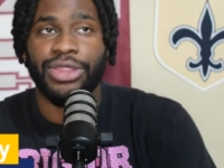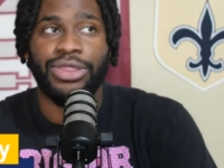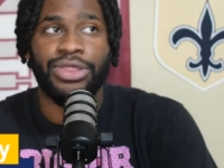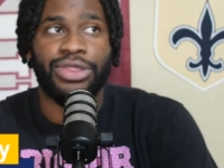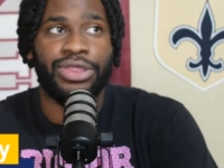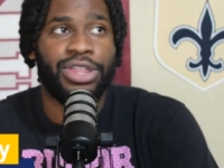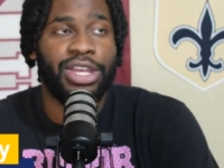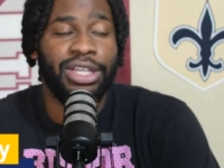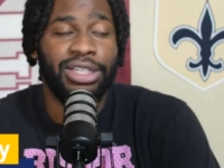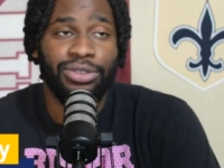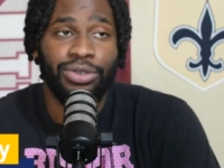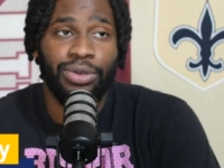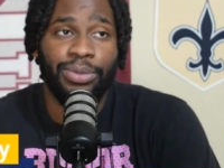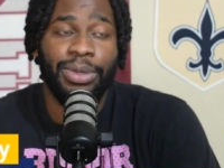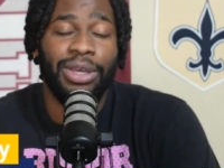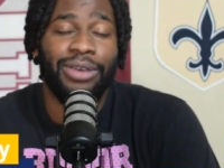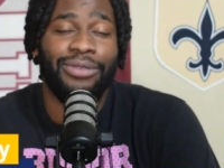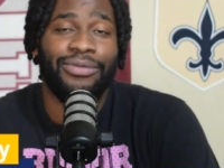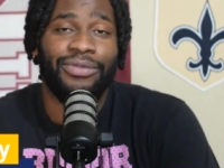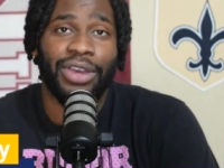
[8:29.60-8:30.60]
This will
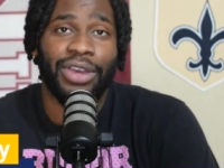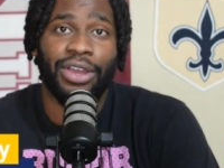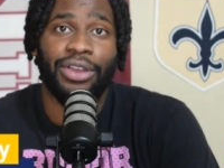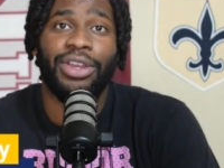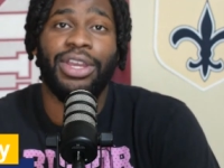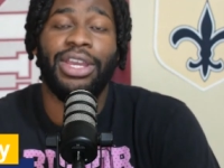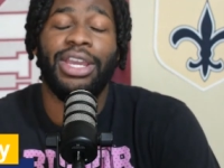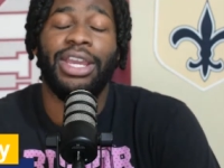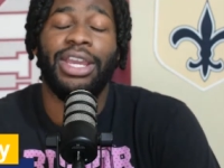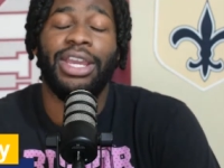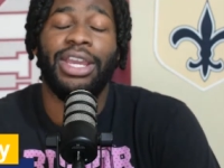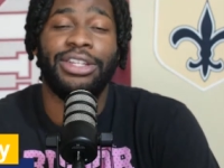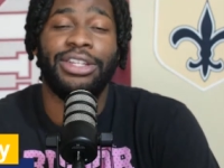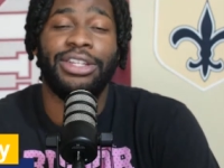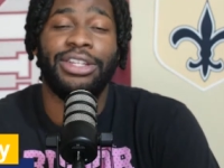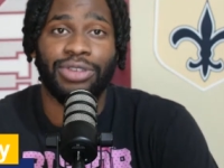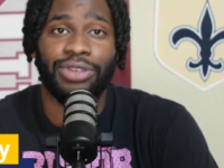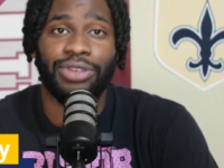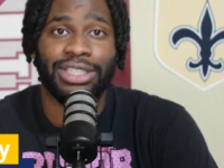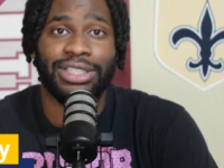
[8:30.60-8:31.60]
be a very
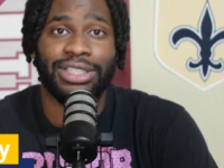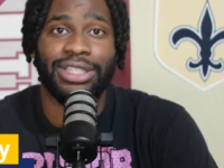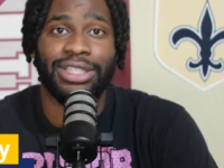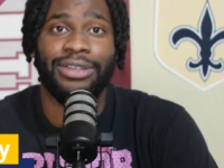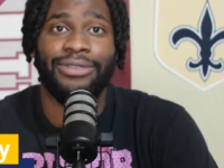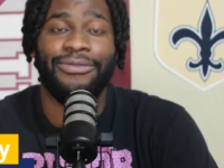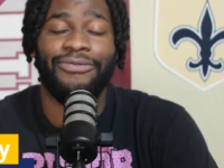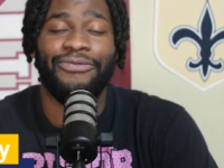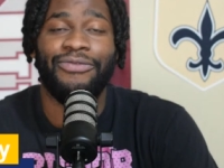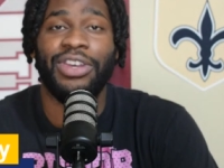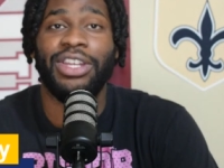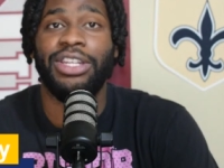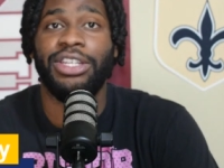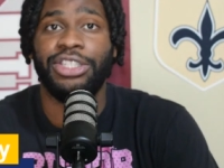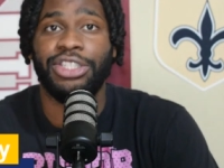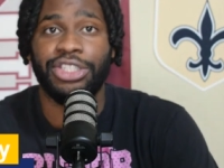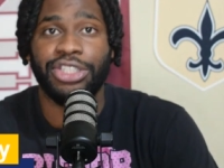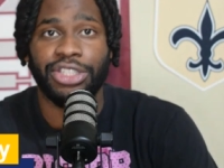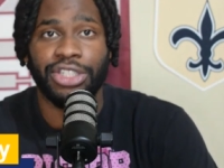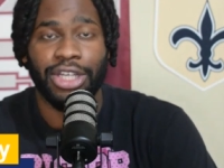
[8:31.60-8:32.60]
interesting
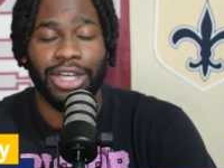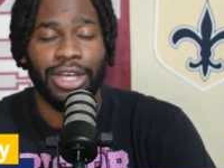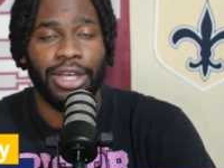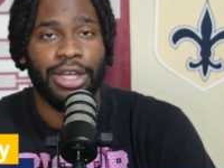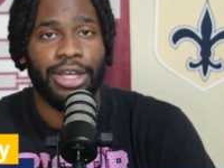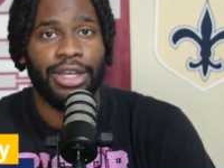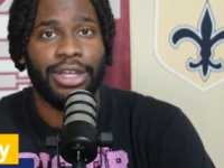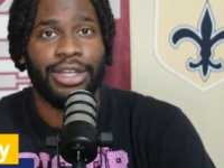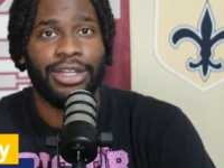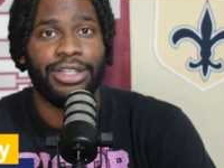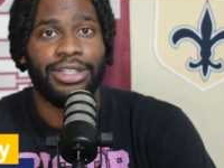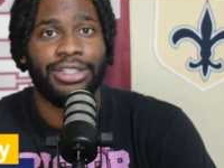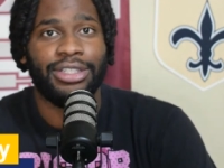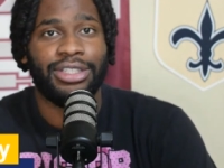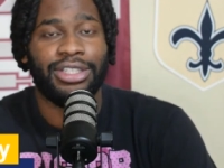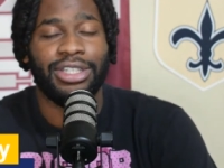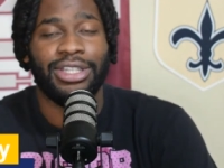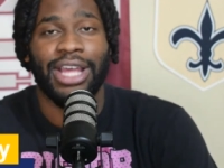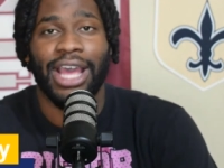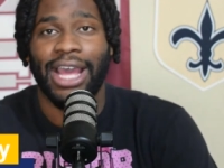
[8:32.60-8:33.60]
finish
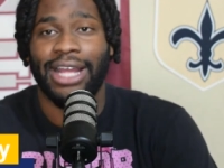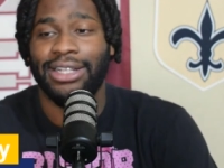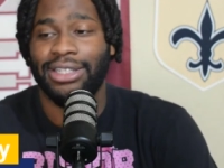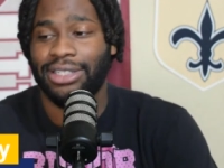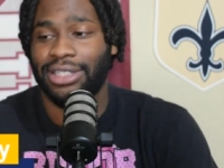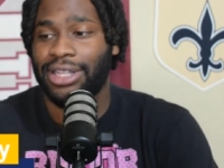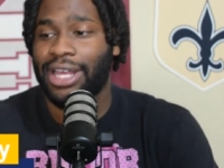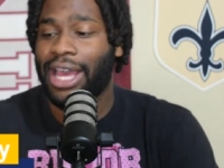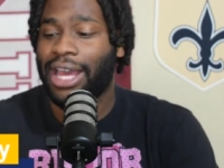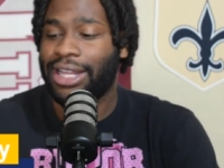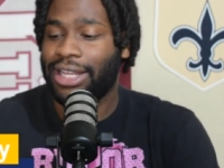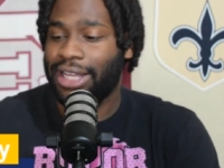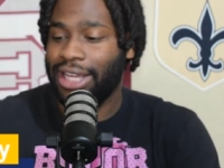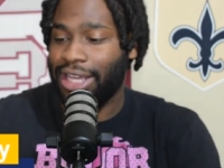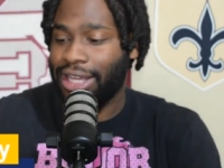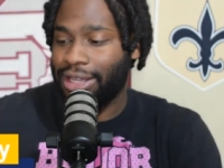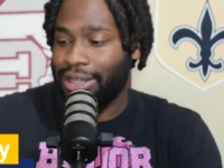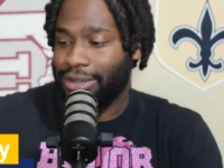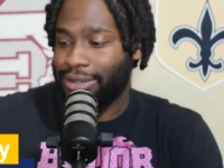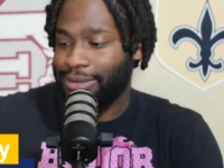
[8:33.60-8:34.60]
to that,
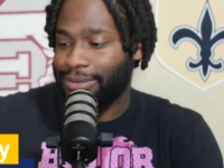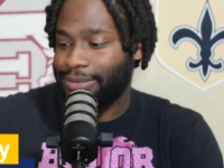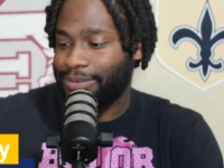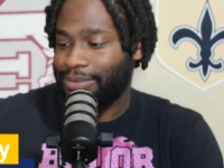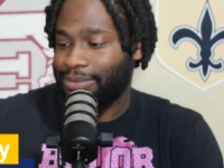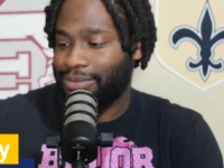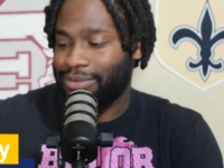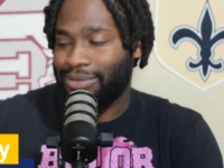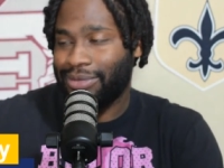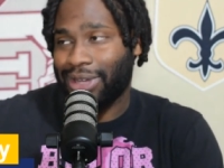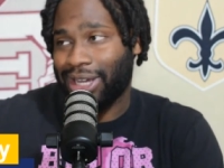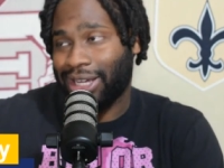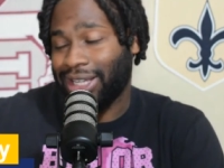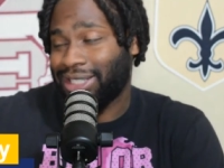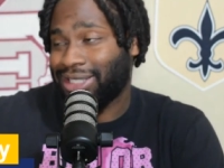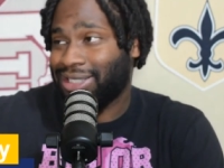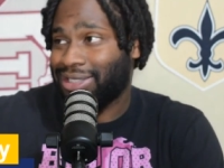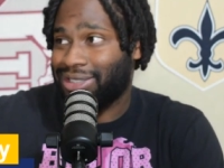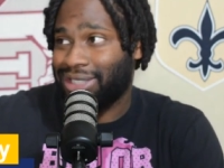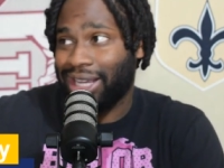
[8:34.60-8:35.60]
I
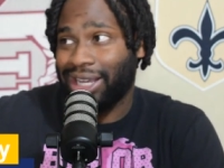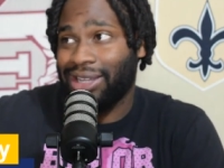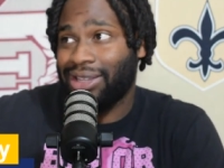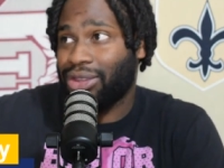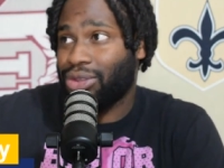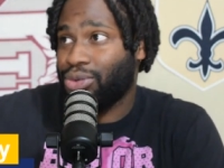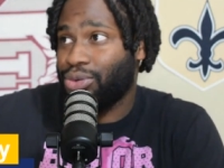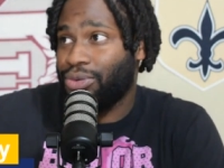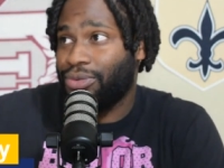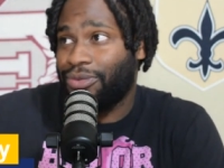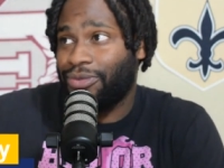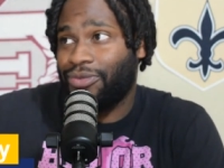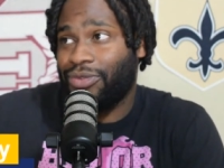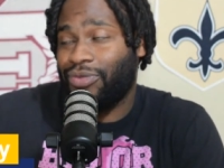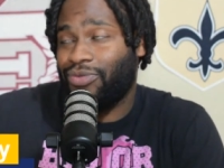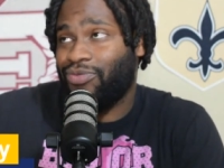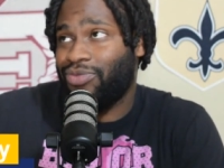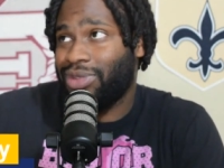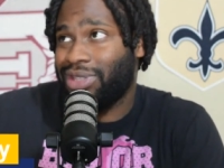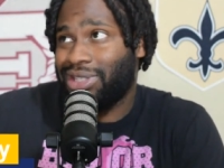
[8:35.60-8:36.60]
guess, 2nd through
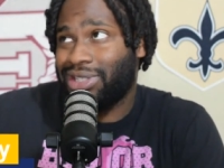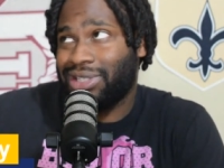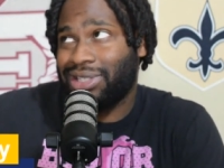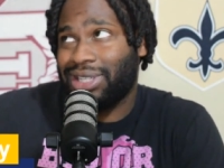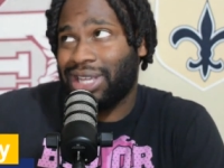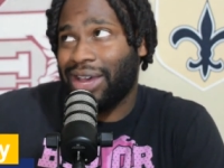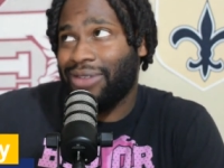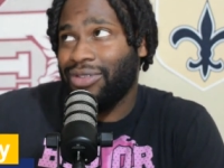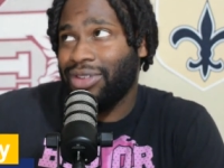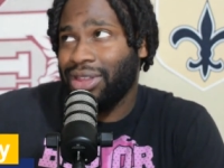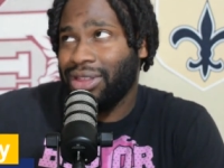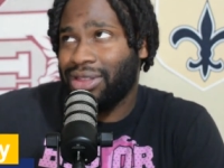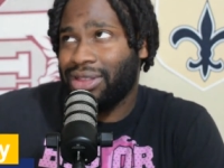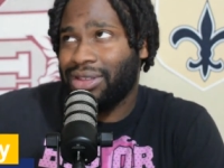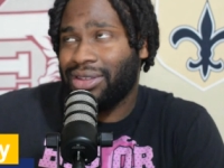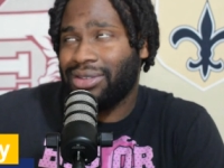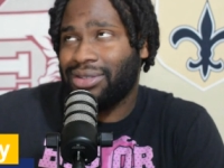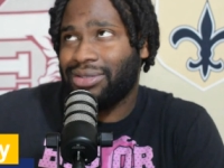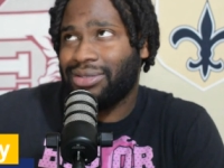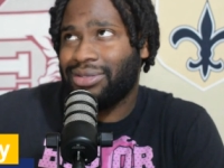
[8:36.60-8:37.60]
7th.
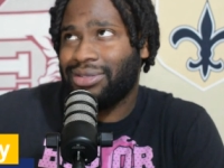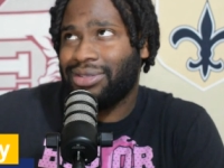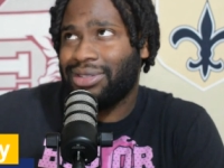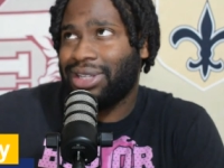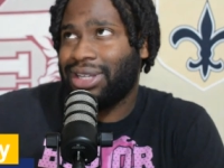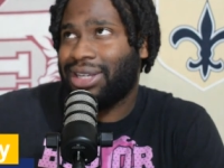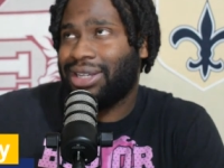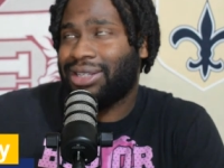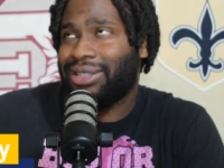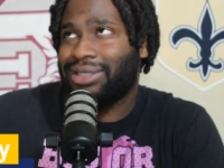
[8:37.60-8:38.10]
Yeah.